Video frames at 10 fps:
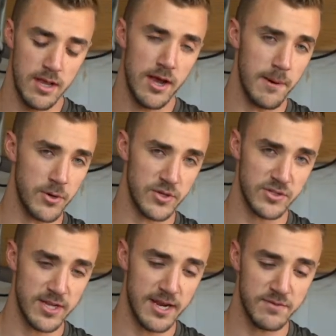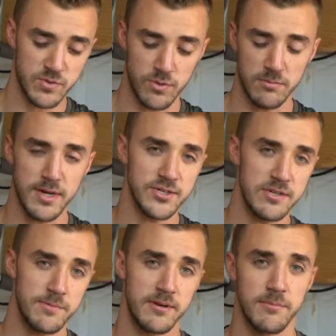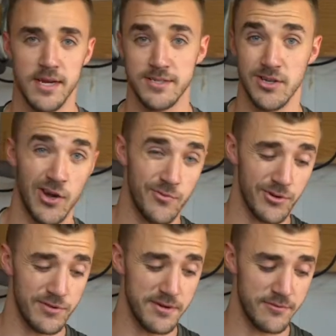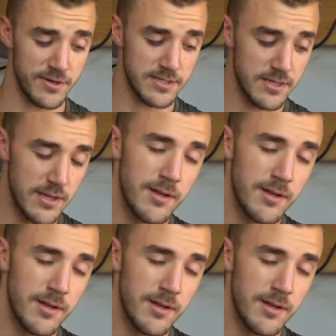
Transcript: I personally have this one in my Jeep and it makes an unreal difference.